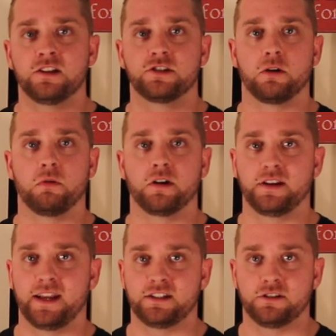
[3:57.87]
So what you
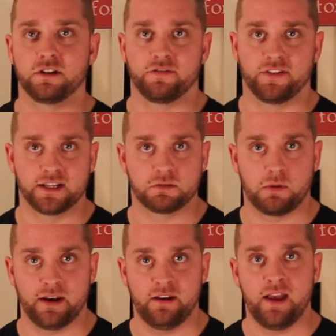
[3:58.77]
need to do for this
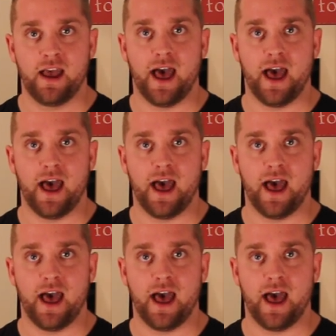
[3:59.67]
one,